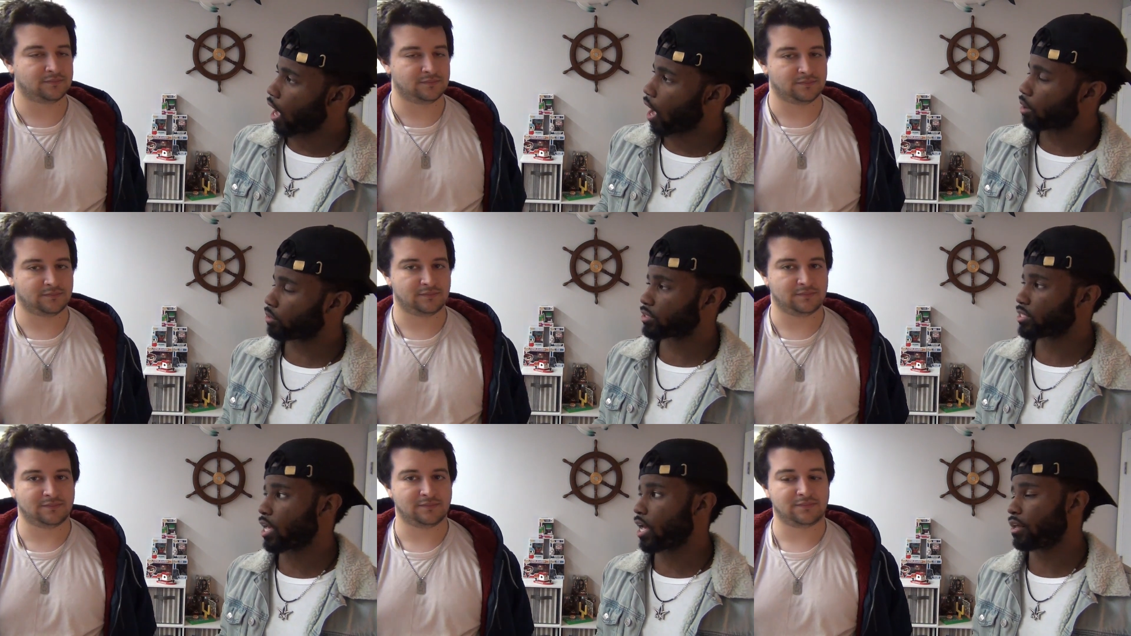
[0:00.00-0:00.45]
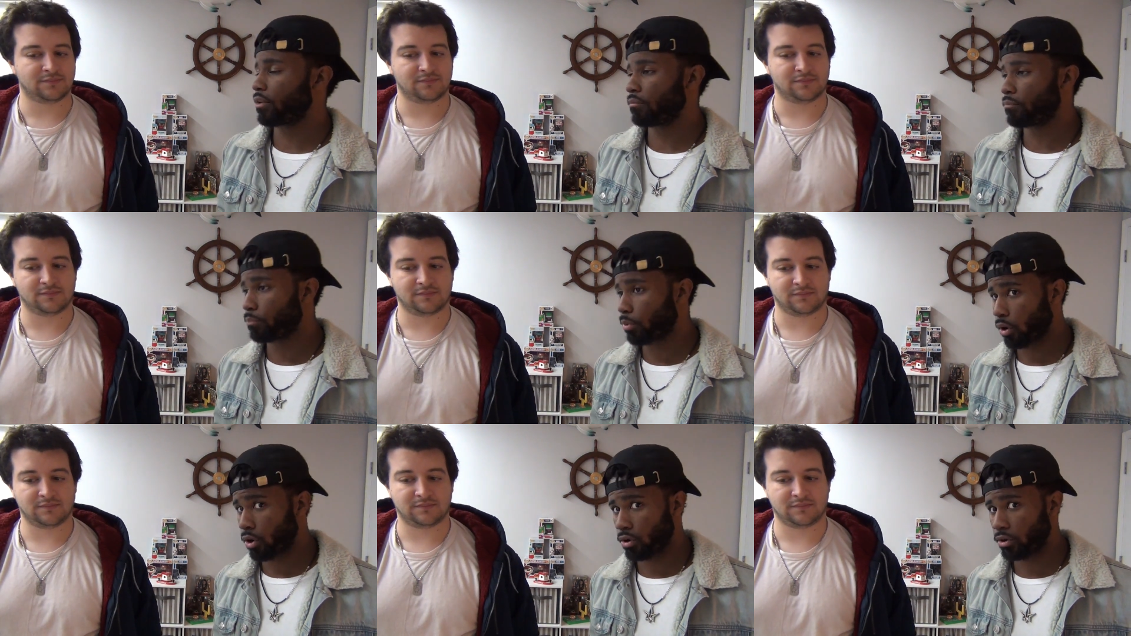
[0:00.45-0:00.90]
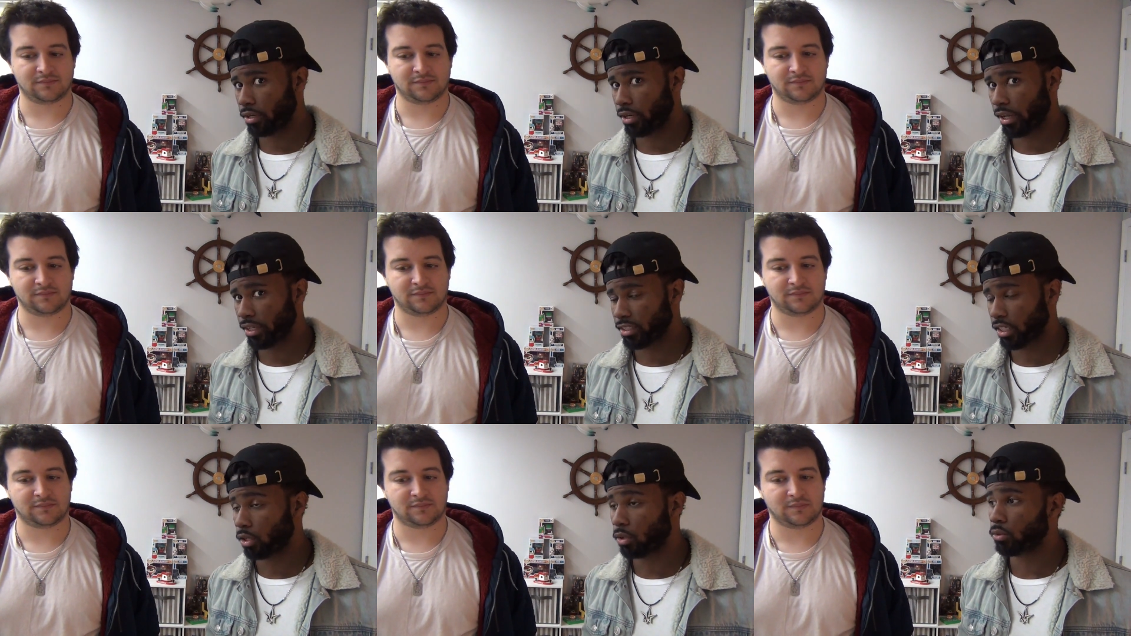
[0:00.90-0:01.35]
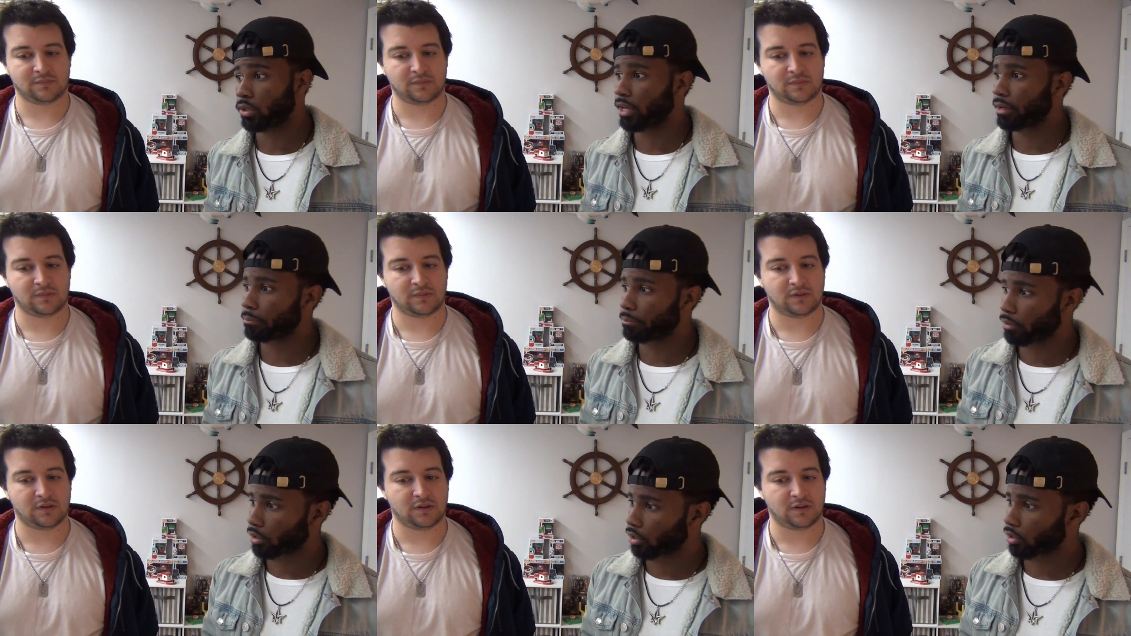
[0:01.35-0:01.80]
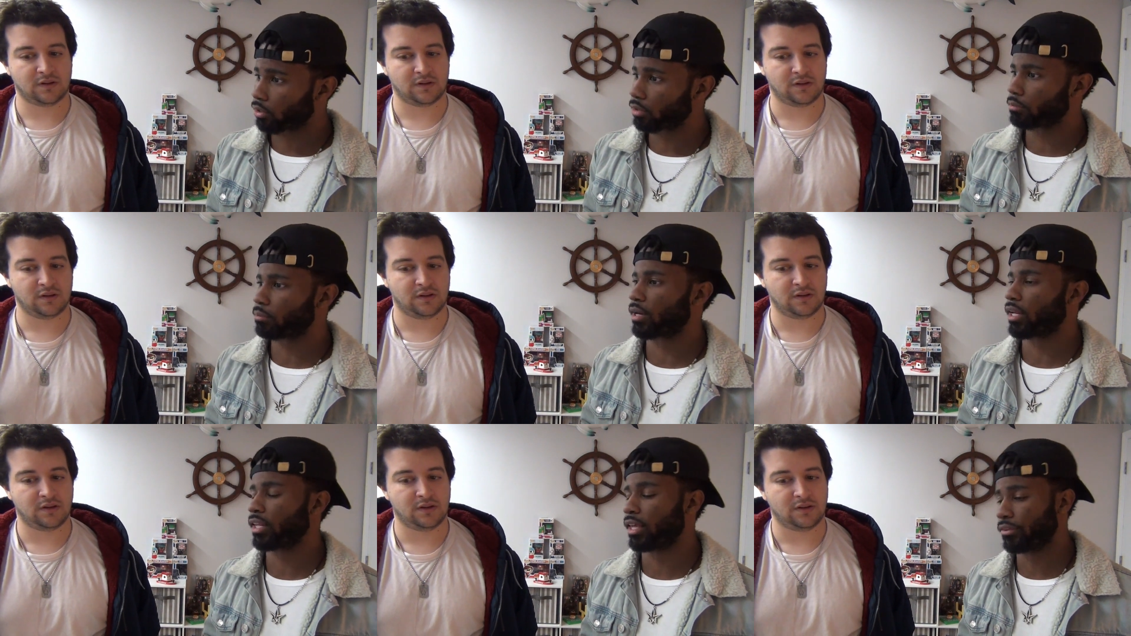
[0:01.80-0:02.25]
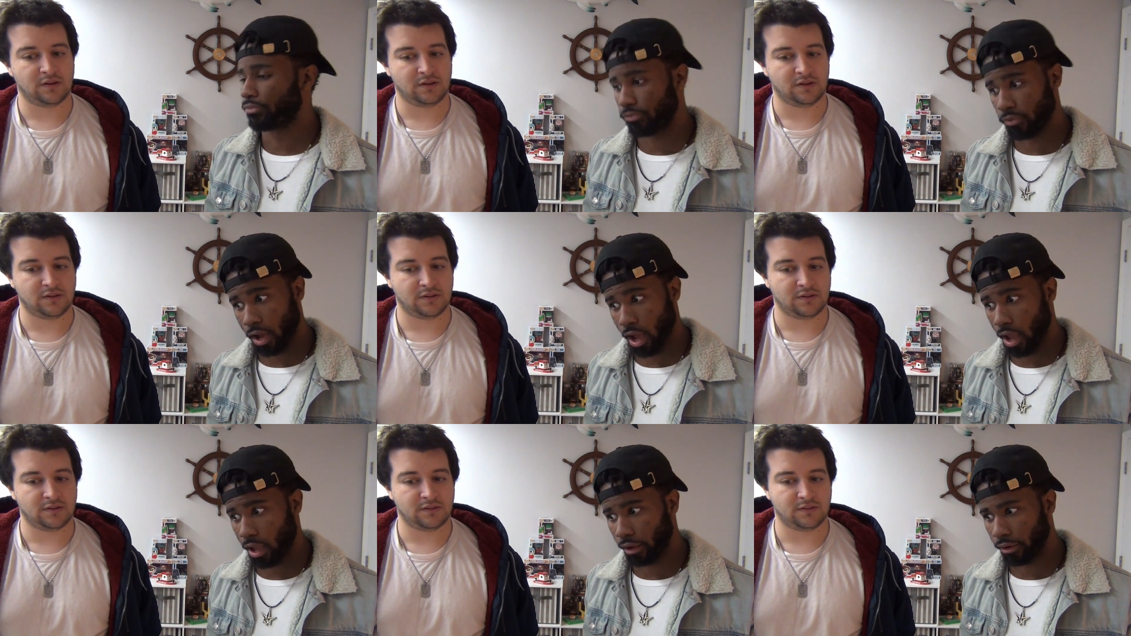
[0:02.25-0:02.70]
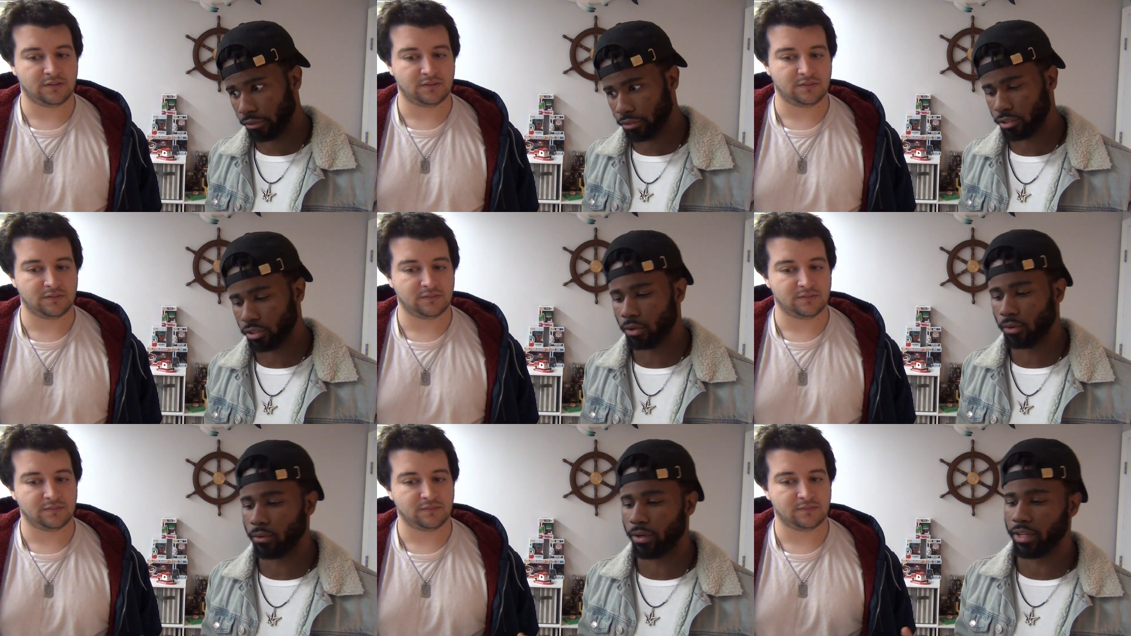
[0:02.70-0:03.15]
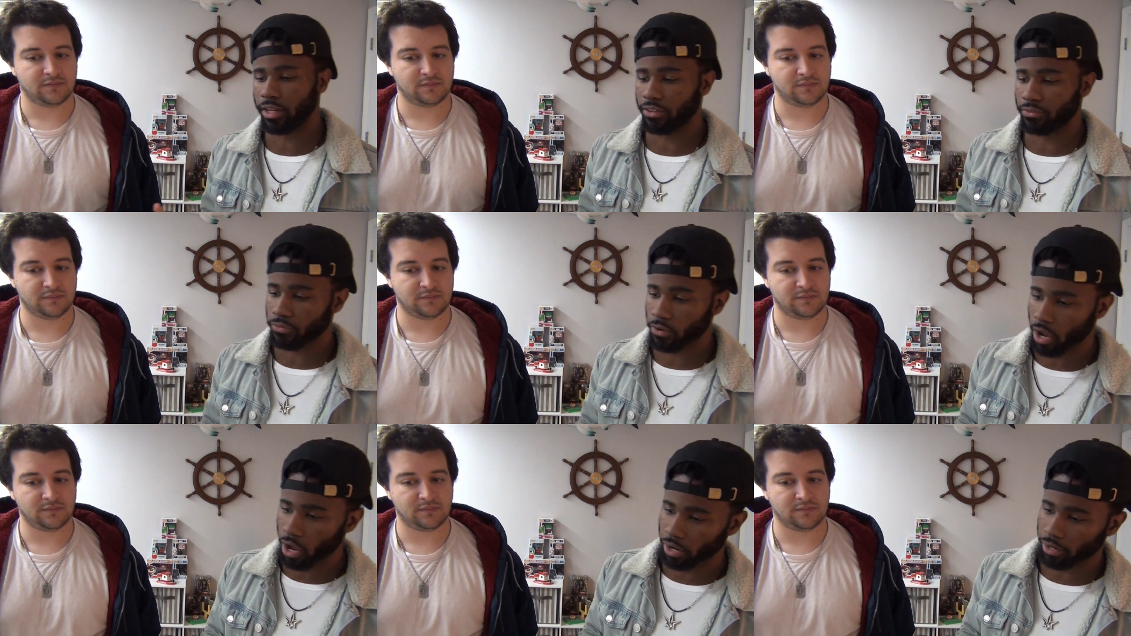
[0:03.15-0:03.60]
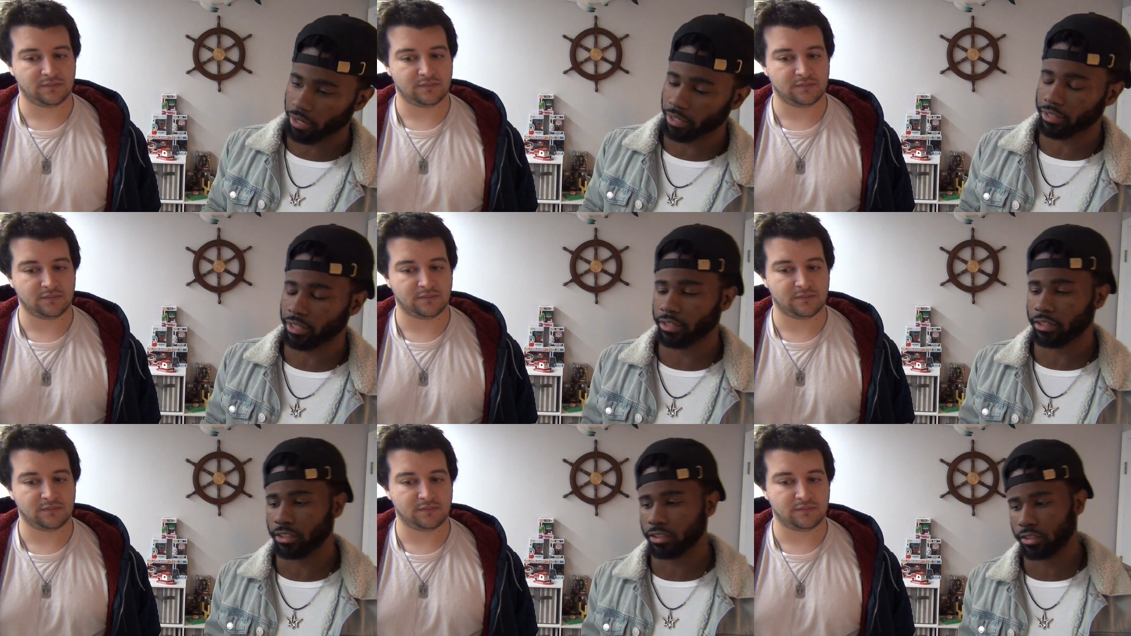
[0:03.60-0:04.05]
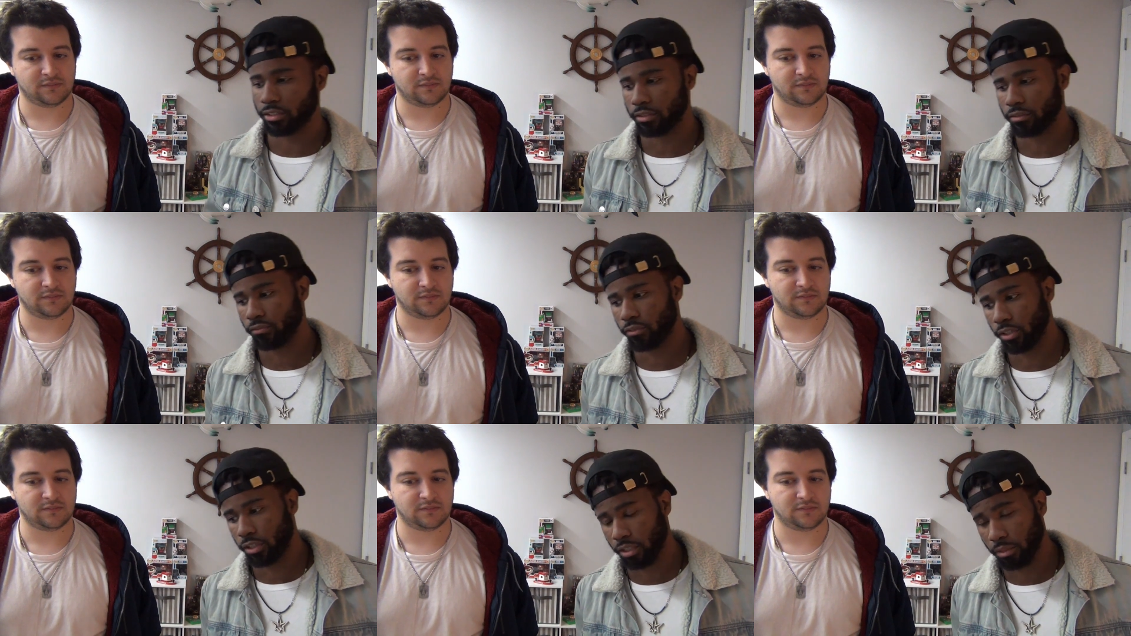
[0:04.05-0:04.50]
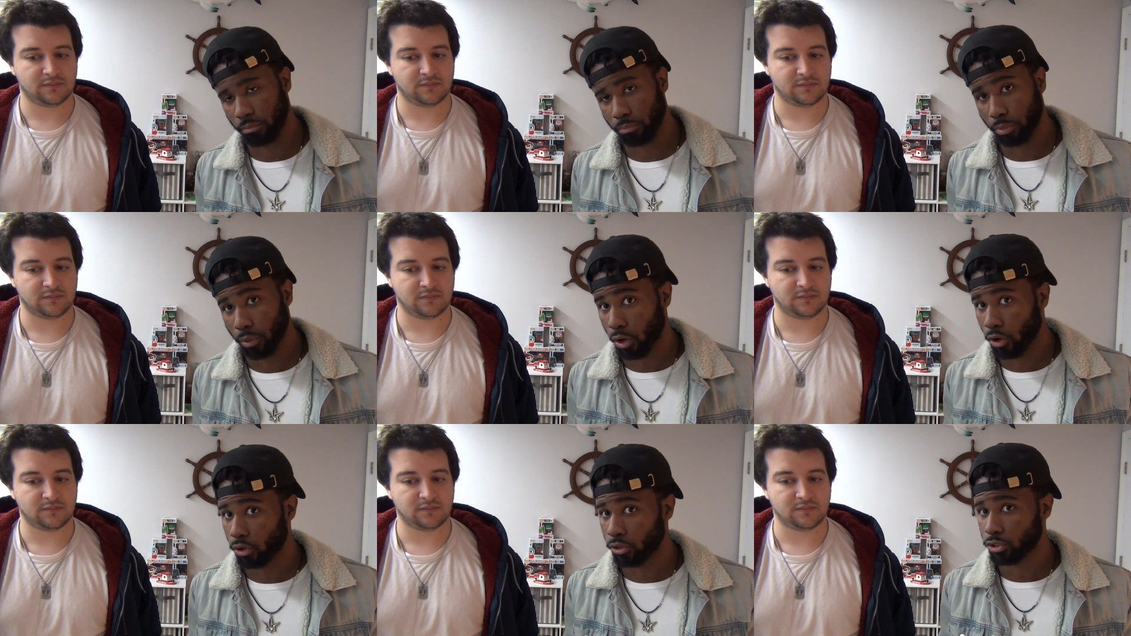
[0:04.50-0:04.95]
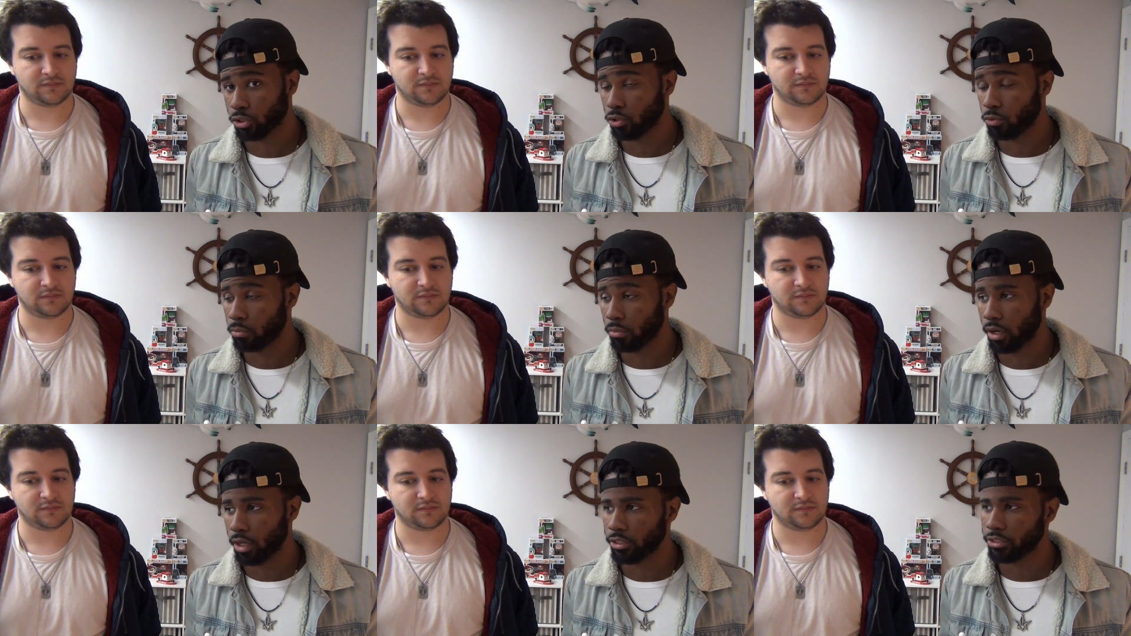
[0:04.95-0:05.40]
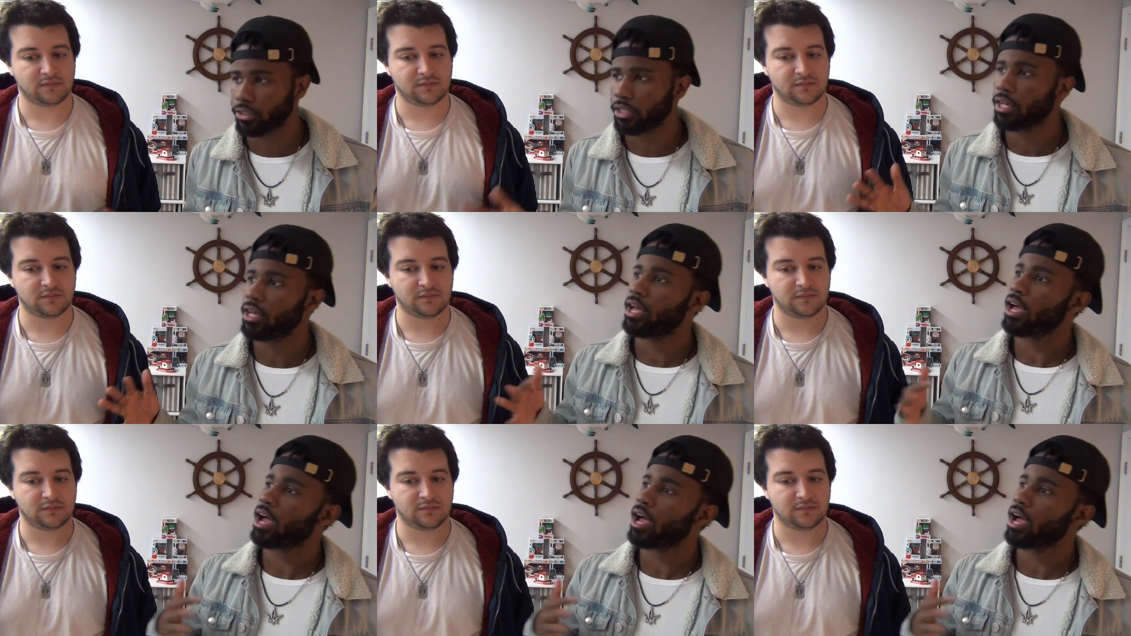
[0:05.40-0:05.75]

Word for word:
Speaker 1: Outside of burn decks, I don't like burn, but I like fire. So any fire deck that doesn't really burn too much,